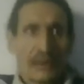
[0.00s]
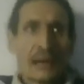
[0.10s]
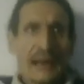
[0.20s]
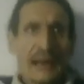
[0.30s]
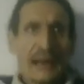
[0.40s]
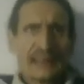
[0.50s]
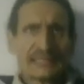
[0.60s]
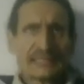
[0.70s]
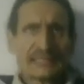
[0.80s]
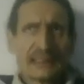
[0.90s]

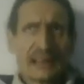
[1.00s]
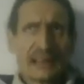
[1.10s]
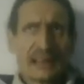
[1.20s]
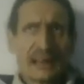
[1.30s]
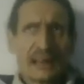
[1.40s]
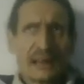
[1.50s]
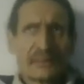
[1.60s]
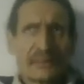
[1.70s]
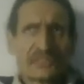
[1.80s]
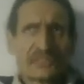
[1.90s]
And
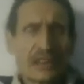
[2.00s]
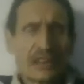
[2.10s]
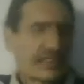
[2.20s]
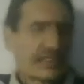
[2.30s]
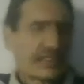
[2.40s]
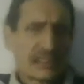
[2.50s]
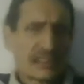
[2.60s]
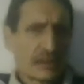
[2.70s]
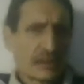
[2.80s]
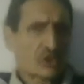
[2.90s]
certain things
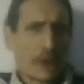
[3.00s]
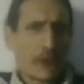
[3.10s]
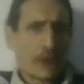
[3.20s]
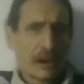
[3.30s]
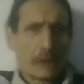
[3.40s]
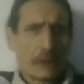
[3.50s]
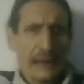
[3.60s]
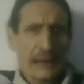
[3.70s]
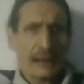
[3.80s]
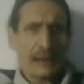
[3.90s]
like trial by
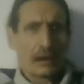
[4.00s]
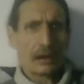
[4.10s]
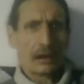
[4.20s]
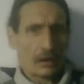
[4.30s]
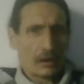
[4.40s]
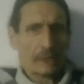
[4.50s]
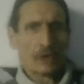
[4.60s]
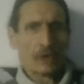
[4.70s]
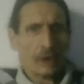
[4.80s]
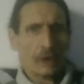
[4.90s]
combat are not common
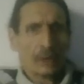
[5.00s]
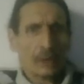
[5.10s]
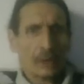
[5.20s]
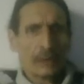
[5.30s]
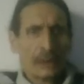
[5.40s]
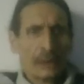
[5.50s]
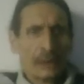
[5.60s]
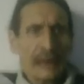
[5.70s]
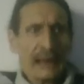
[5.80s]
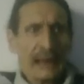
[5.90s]
law.
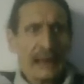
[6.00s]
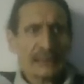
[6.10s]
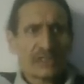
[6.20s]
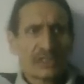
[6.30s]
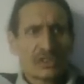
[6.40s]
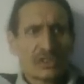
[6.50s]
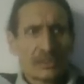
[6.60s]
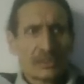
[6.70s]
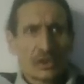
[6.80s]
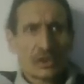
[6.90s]
And some
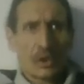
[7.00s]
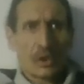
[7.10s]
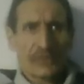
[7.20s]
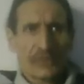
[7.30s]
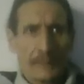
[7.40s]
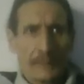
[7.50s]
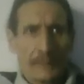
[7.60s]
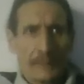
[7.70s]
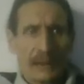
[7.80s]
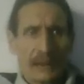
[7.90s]
of the courts that were
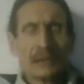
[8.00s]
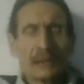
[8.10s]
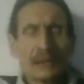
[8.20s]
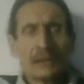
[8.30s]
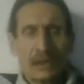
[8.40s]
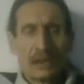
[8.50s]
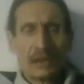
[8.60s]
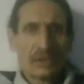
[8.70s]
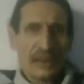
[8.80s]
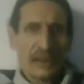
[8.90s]
being
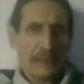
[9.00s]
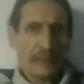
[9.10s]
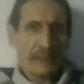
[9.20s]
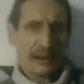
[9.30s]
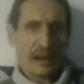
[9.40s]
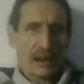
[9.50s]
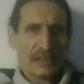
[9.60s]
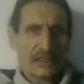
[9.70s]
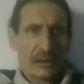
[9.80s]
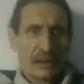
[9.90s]
used in Magna
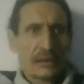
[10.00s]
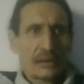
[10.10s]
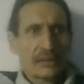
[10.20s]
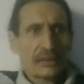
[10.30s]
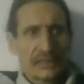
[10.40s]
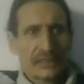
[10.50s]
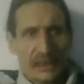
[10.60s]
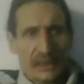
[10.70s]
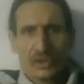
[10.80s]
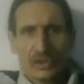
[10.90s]
Carta, the
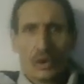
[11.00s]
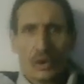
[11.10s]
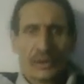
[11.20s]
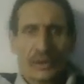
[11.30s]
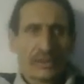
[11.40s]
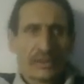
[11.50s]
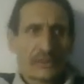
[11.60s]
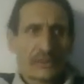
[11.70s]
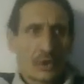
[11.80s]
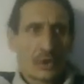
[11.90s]
King's Court, the
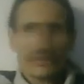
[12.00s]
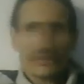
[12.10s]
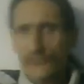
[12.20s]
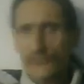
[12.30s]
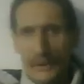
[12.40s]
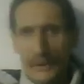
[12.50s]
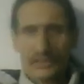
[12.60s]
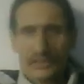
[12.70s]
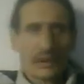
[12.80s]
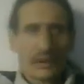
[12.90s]
courts of the
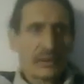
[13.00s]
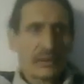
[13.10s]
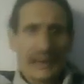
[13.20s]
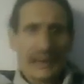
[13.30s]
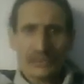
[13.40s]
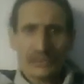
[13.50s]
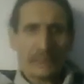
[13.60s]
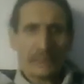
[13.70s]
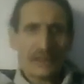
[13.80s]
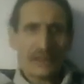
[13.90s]
forest, the county
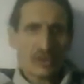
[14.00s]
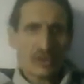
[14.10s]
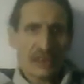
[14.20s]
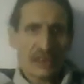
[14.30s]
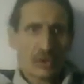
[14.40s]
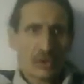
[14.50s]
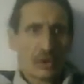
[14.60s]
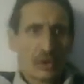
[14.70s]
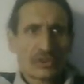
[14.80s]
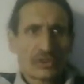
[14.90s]
magistrates'
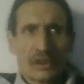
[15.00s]
courts,